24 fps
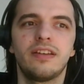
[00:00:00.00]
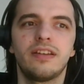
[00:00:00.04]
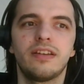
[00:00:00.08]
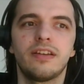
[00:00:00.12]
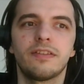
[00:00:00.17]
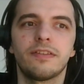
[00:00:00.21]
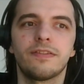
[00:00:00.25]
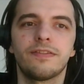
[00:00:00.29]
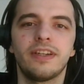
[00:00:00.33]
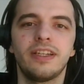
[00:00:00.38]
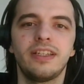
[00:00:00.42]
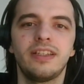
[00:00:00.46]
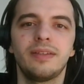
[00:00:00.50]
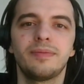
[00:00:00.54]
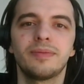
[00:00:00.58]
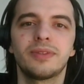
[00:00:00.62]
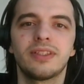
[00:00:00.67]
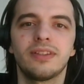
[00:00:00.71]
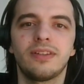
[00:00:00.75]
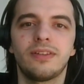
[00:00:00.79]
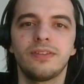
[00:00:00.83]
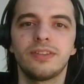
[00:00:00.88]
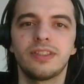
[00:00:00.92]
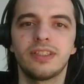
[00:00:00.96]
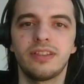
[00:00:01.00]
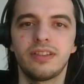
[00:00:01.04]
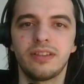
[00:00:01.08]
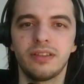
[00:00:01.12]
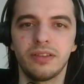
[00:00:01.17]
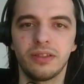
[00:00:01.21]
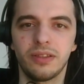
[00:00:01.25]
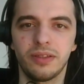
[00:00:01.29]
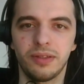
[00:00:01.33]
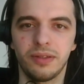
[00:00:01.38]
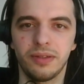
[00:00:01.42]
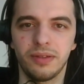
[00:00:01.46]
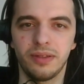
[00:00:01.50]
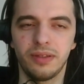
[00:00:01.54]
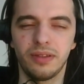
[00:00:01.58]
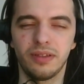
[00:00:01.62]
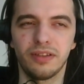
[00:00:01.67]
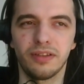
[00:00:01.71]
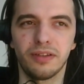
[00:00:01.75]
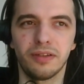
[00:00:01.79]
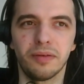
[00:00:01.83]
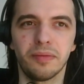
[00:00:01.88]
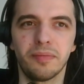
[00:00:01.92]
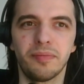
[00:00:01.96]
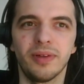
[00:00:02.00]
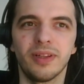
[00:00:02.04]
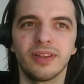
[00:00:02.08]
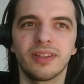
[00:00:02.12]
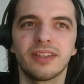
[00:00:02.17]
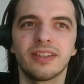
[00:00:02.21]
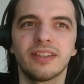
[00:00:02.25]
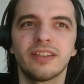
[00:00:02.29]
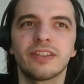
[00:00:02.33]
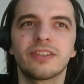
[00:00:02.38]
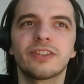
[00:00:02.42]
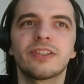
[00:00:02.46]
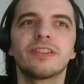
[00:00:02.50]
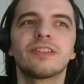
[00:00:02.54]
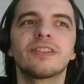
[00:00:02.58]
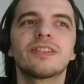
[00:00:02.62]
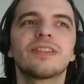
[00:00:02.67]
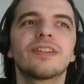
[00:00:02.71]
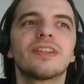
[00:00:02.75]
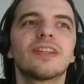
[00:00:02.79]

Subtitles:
find themselves and build connections.